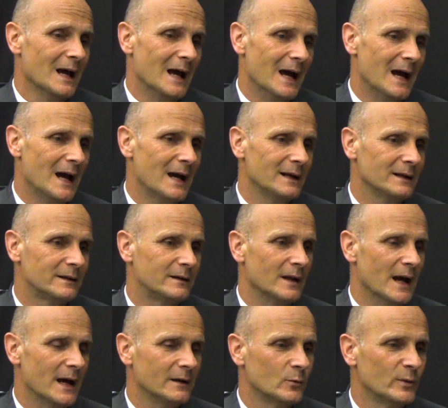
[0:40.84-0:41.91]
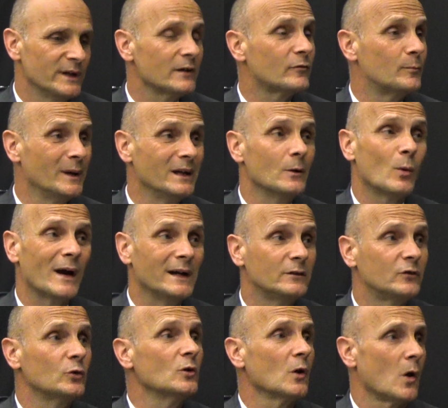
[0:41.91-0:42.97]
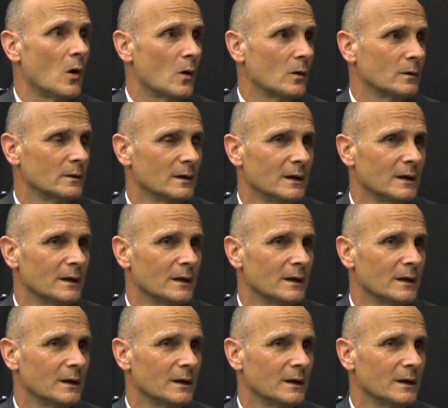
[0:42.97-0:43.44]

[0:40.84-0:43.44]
and we have been away too long.